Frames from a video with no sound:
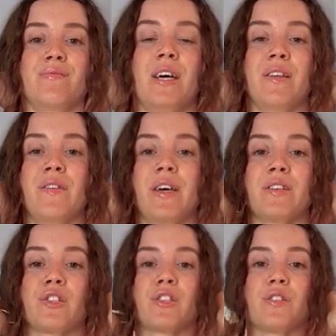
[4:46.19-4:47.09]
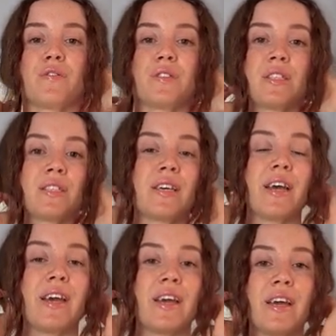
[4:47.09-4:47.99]
And then shifting the
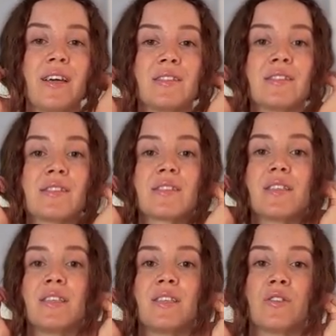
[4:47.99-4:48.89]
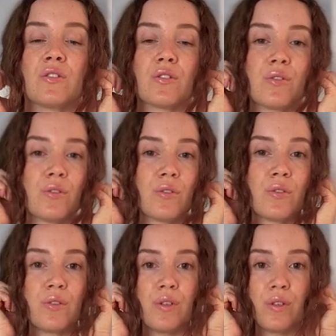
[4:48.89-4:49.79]
hands
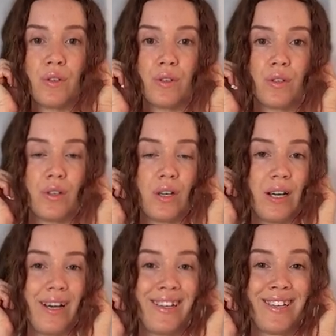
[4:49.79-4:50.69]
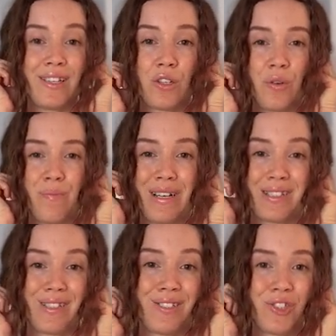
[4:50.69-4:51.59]
into an earlobe
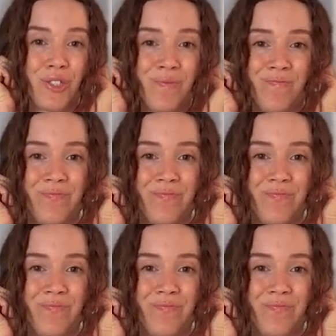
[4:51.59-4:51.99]
massage.